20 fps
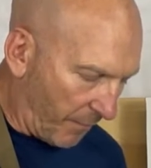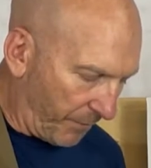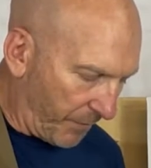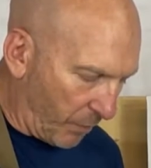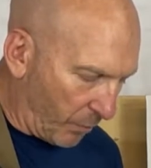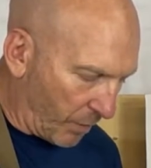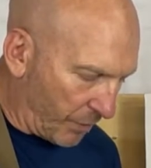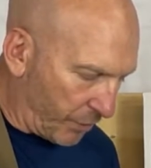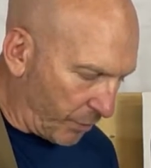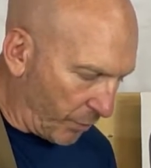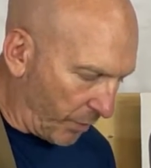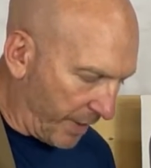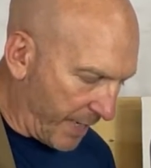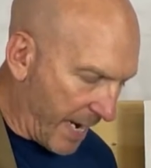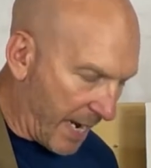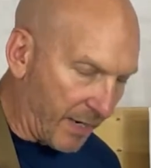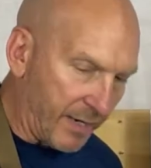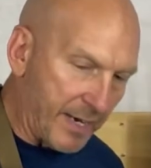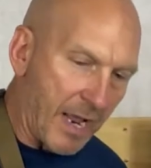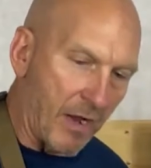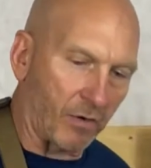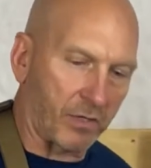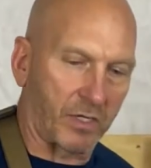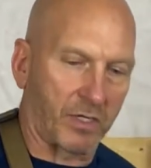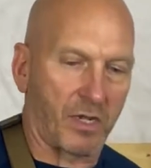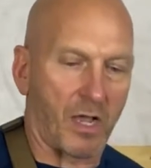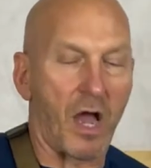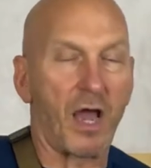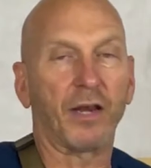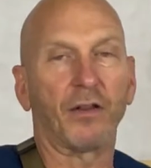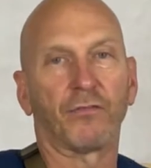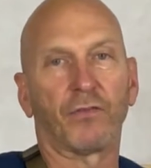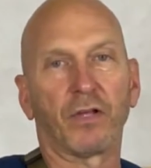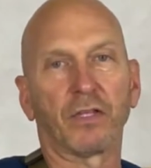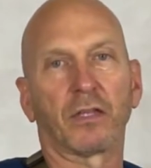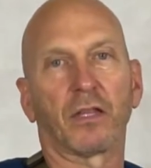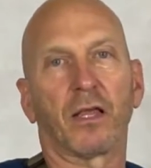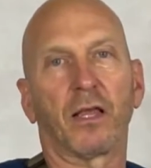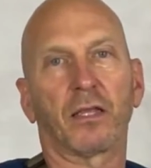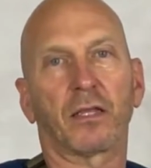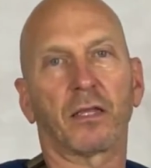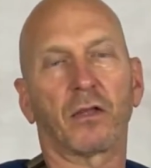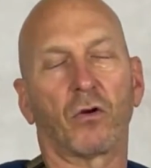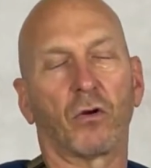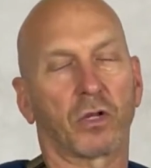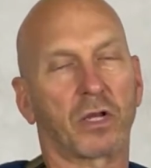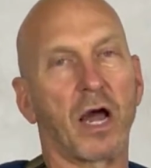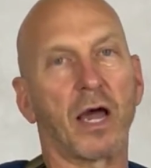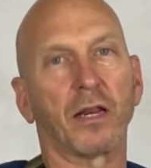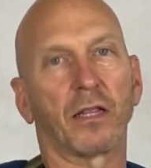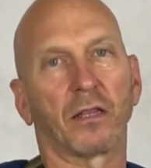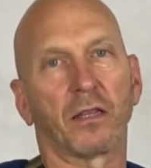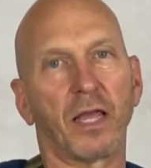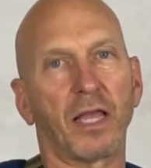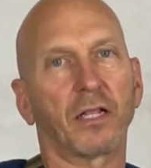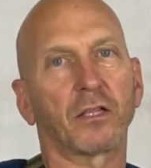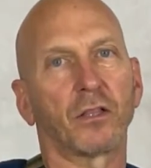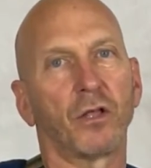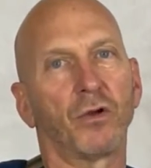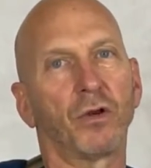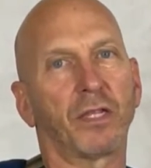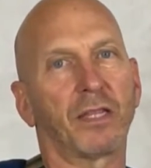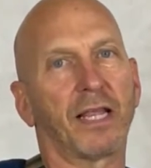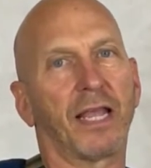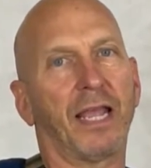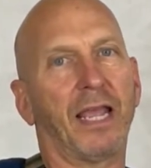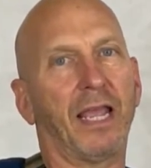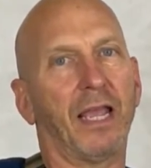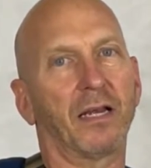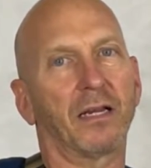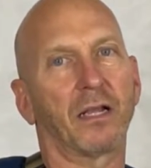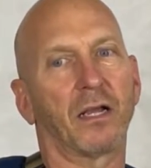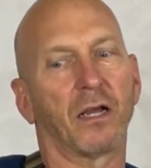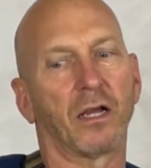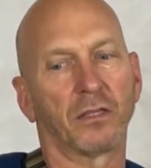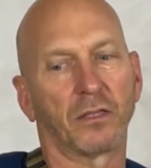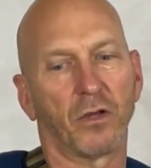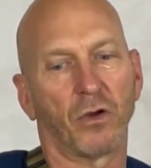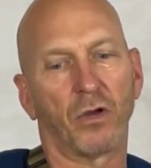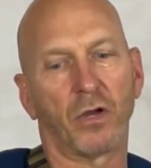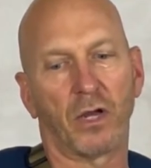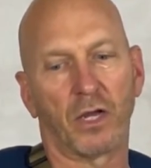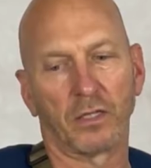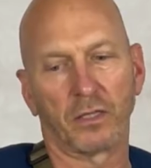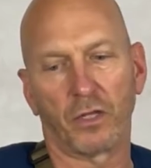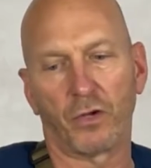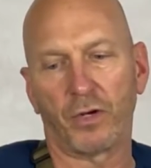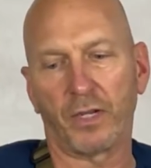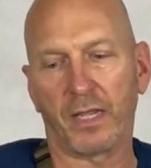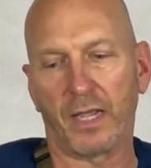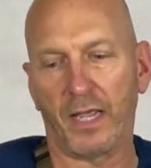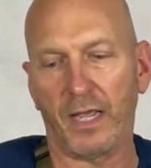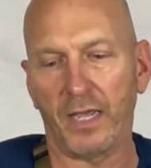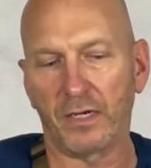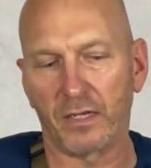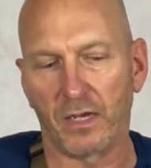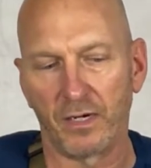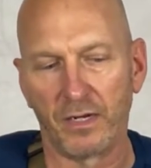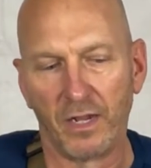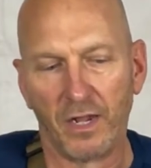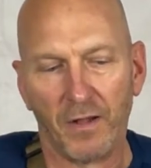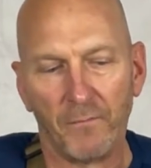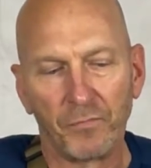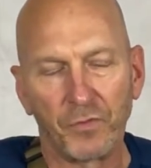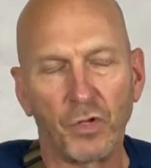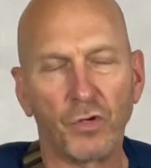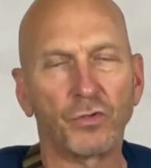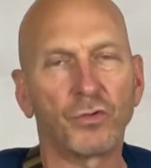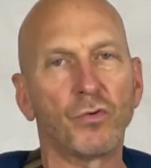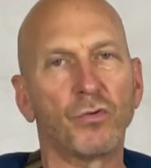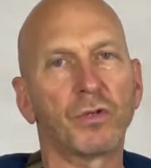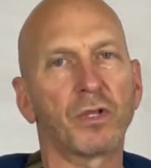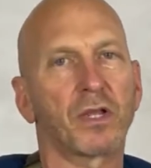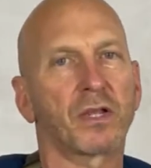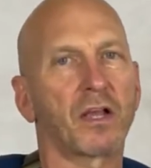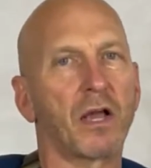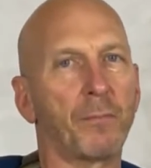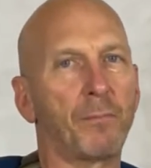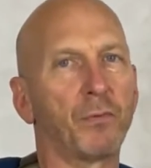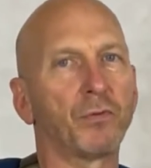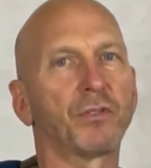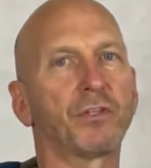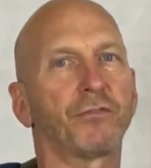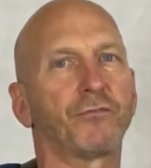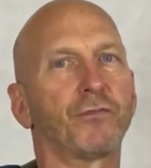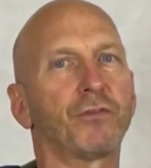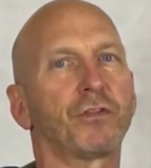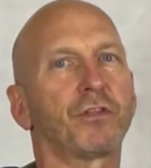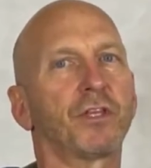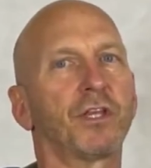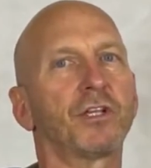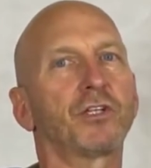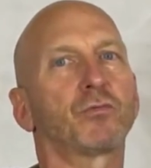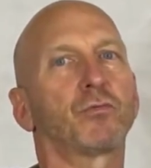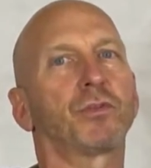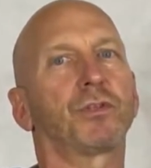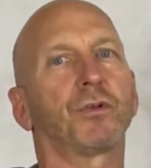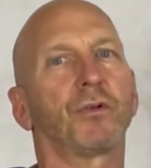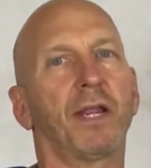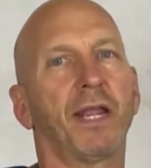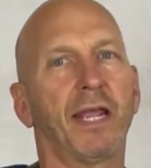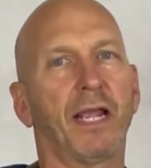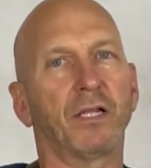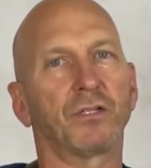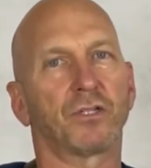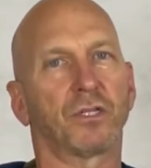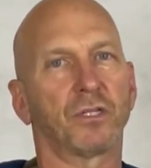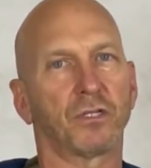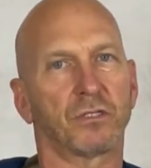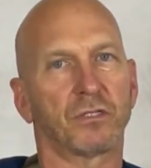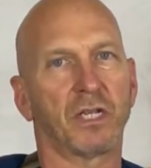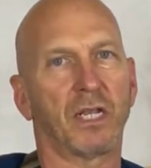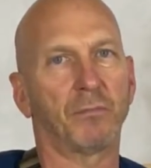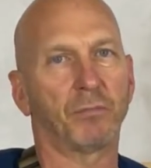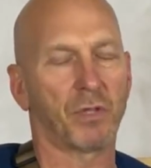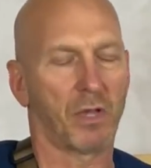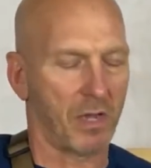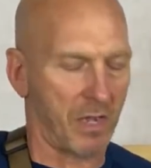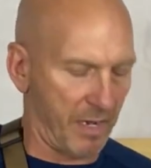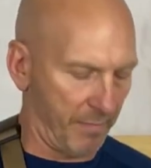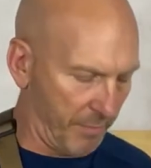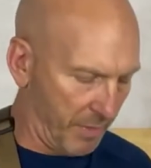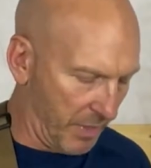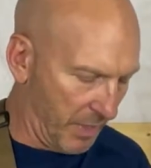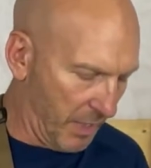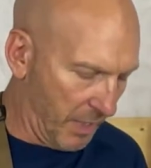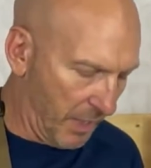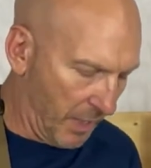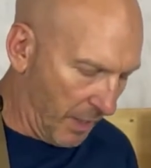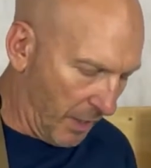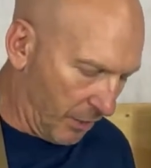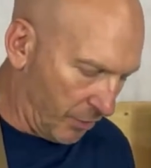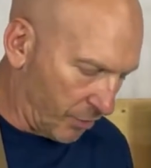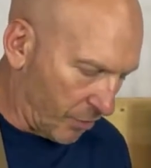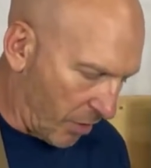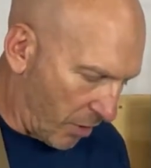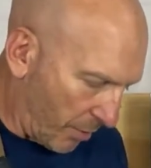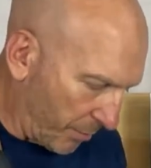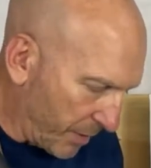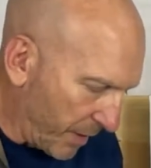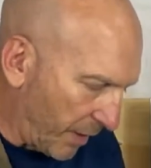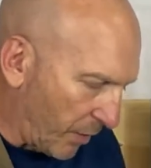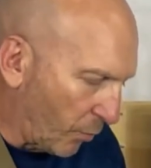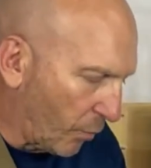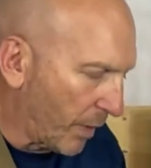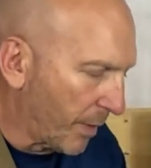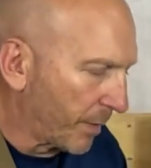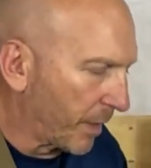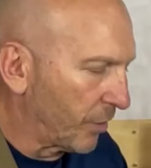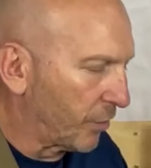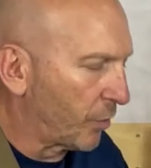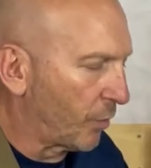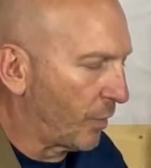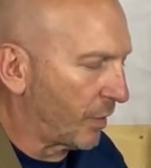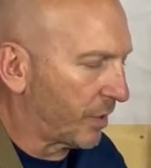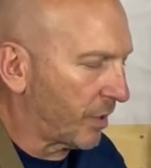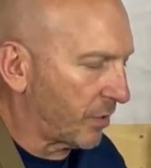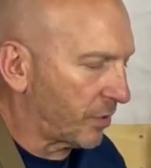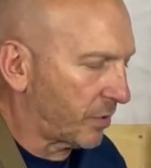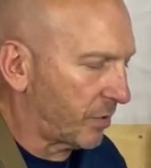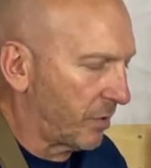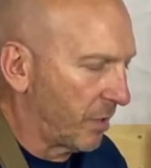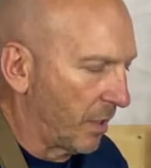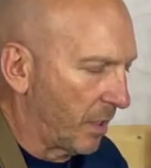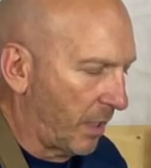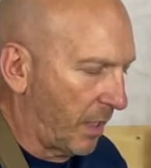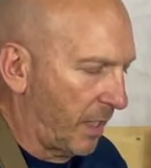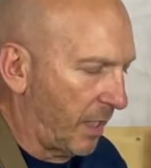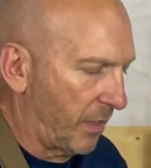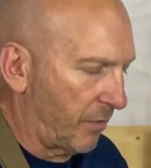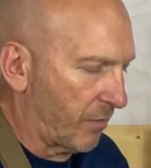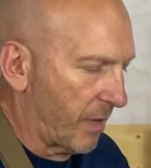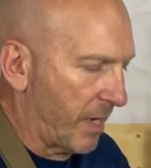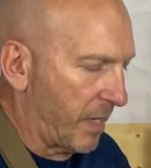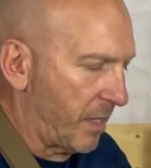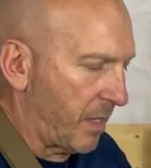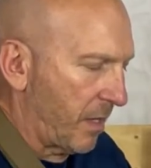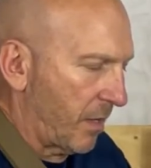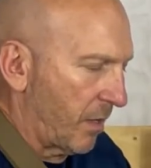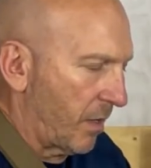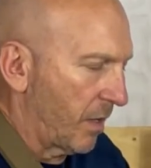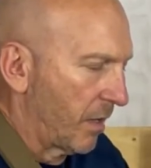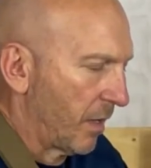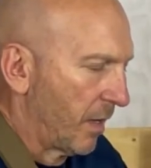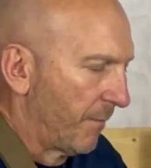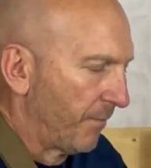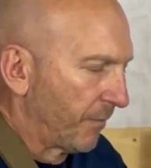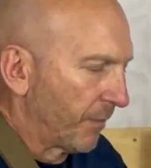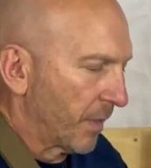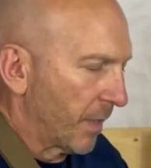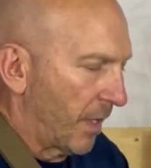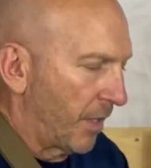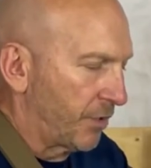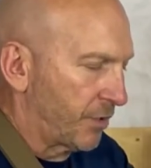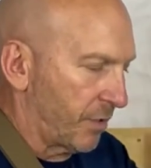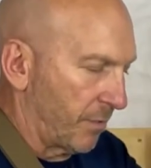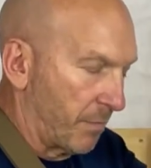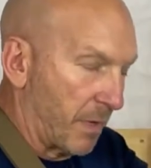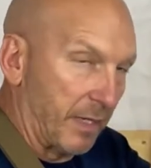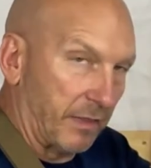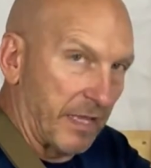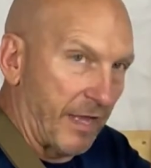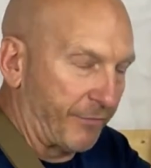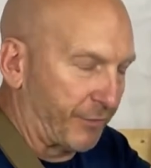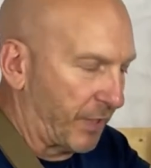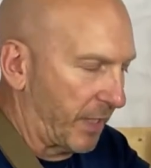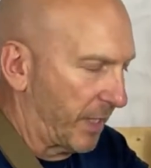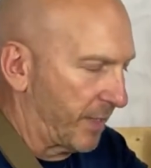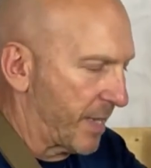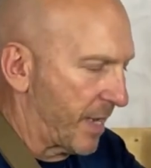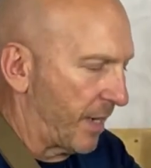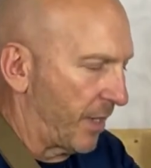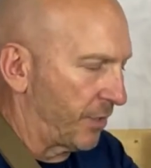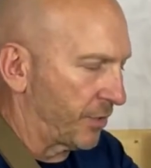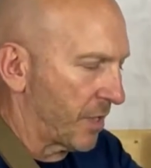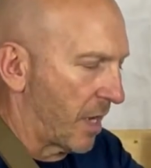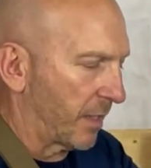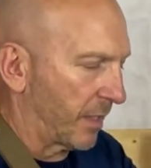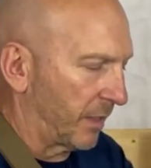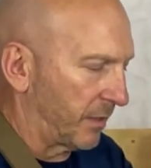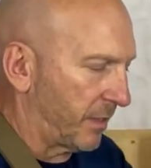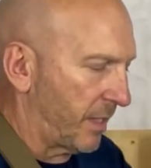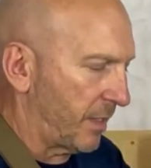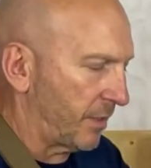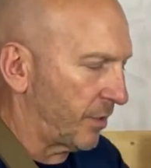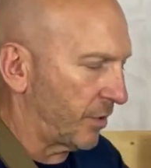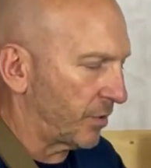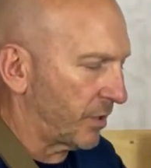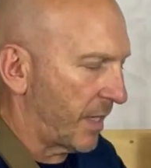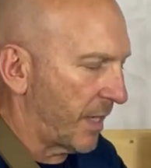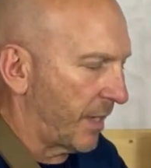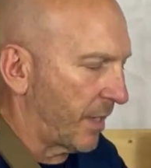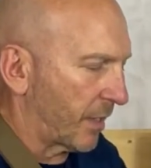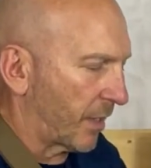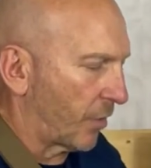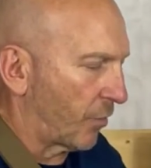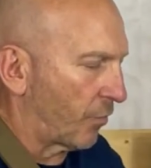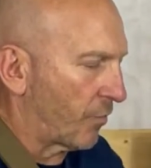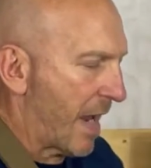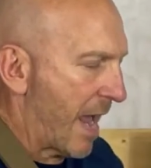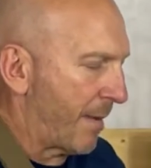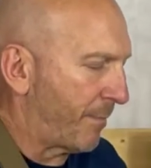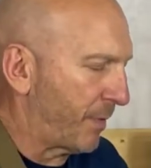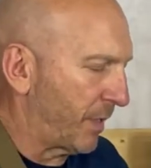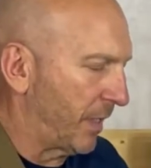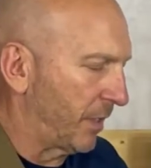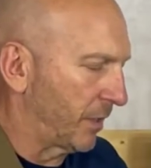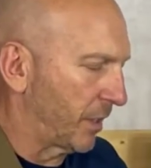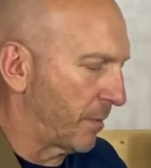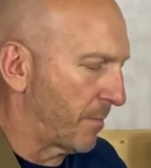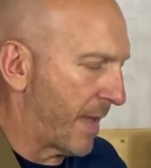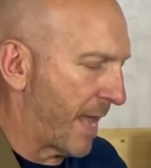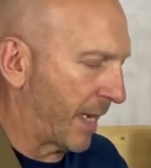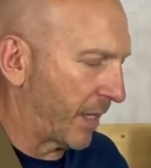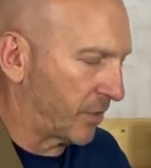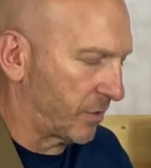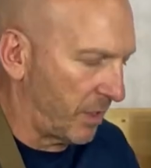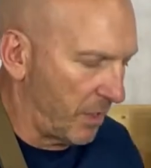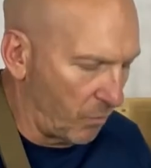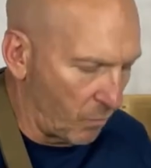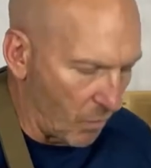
when doing that. Now, kind of like loading unloading a handgun, you're doing a couple different things with your hands at the same time. So what I'm gonna do with this hand right here is my left hand, that is, I'm going to take this hand, I'm going to wrap it into the magazine